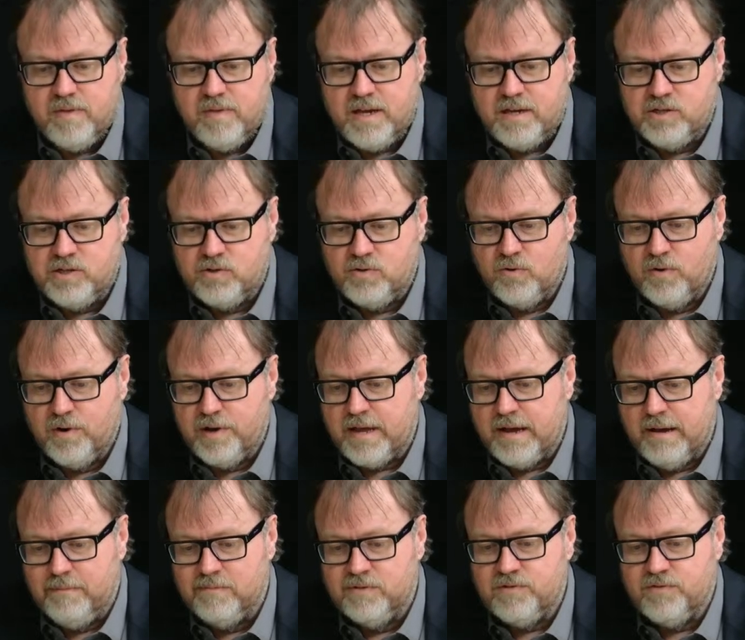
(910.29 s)
their story
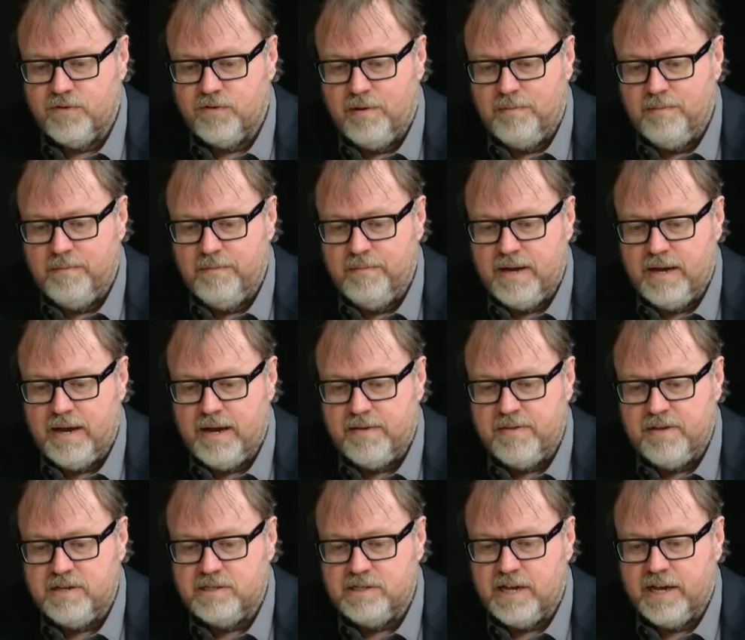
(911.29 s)
comes from
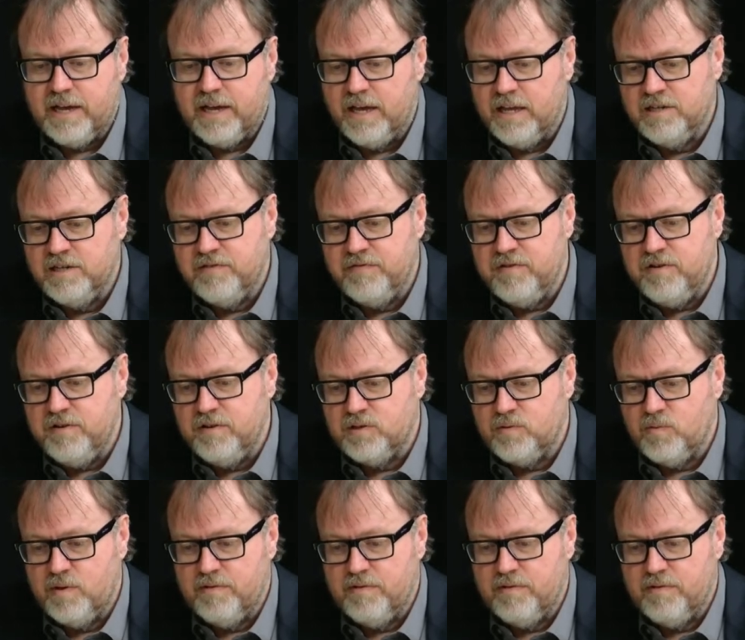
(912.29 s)
they're saying interviews